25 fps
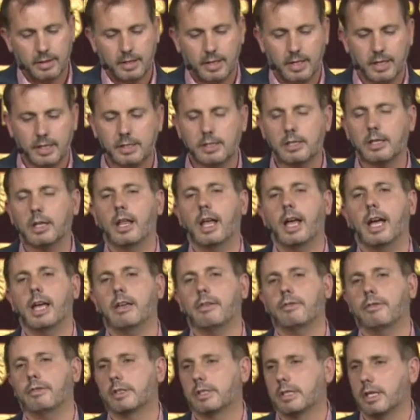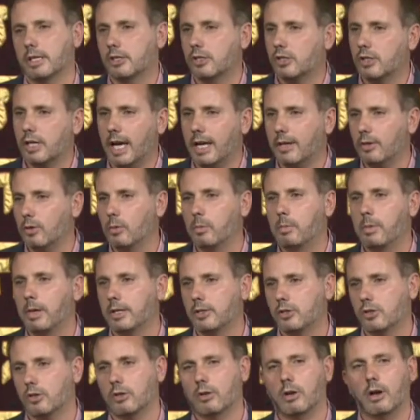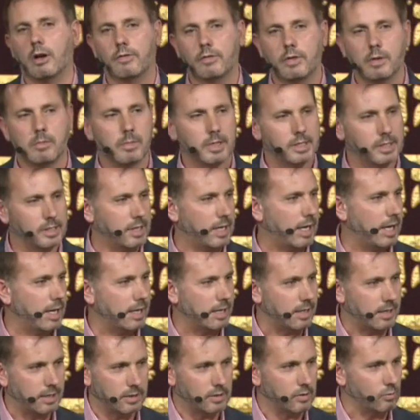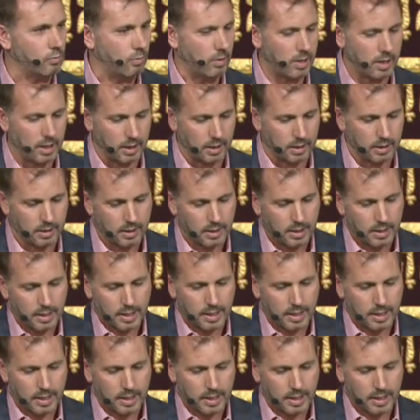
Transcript: His life is a shadow picture of the Messiah as well.